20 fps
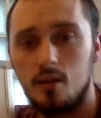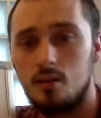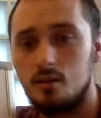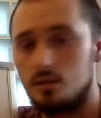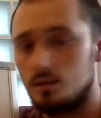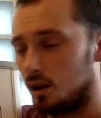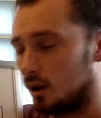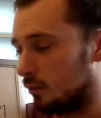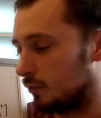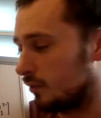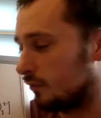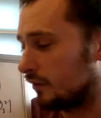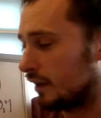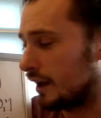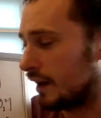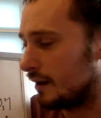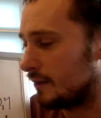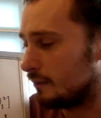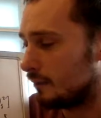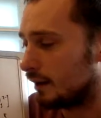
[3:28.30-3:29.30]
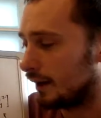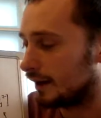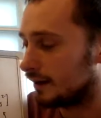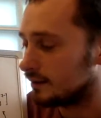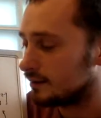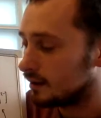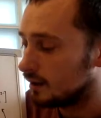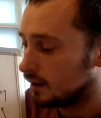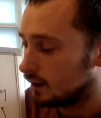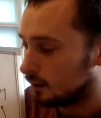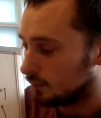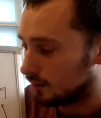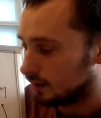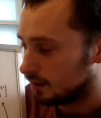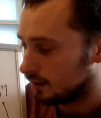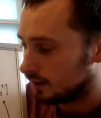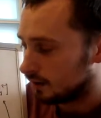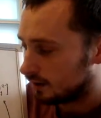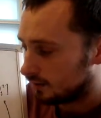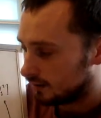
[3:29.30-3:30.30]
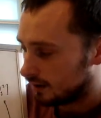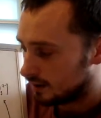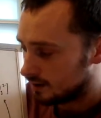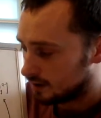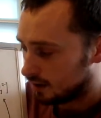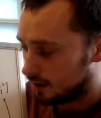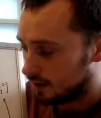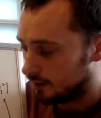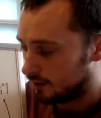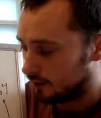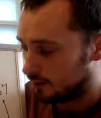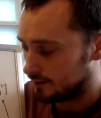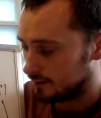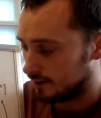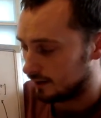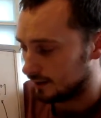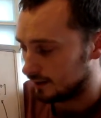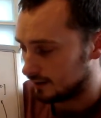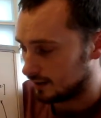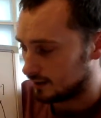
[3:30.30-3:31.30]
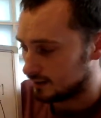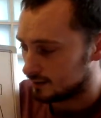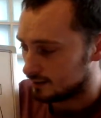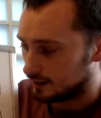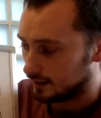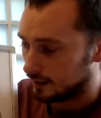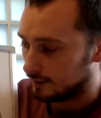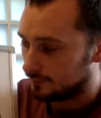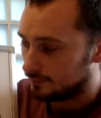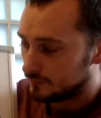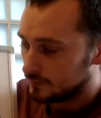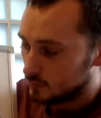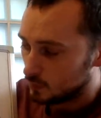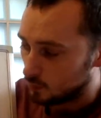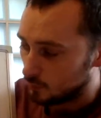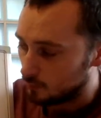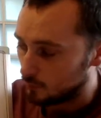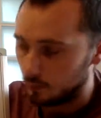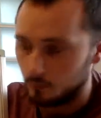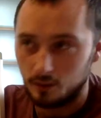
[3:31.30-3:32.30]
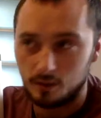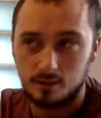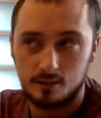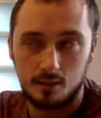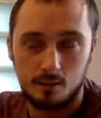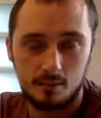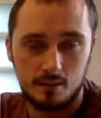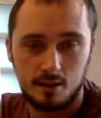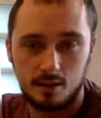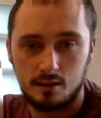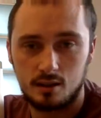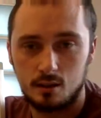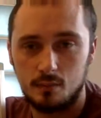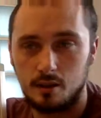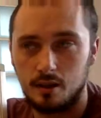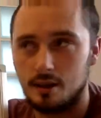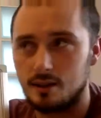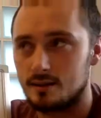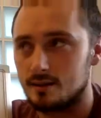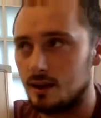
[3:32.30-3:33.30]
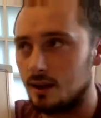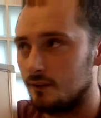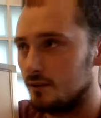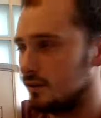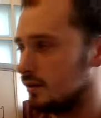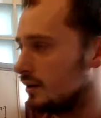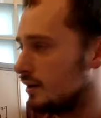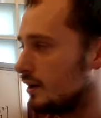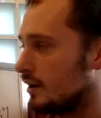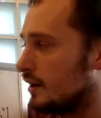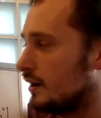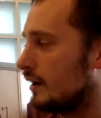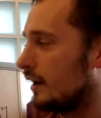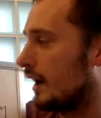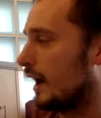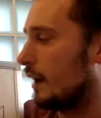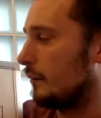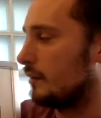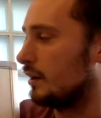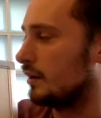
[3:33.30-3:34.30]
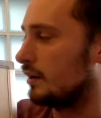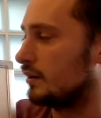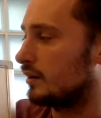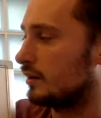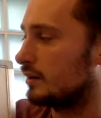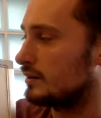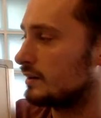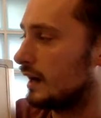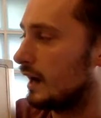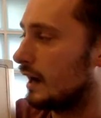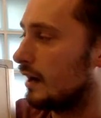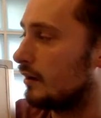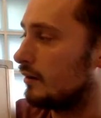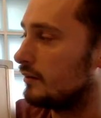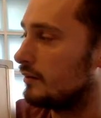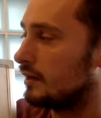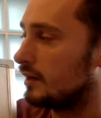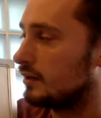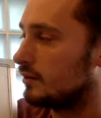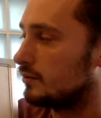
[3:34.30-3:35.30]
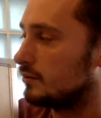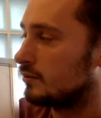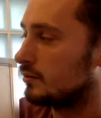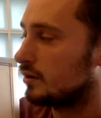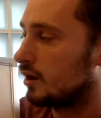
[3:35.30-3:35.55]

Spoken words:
so with that in mind, we look at this iron oxalate and see 2.1 times 10 to the minus 7, and we look at our nickel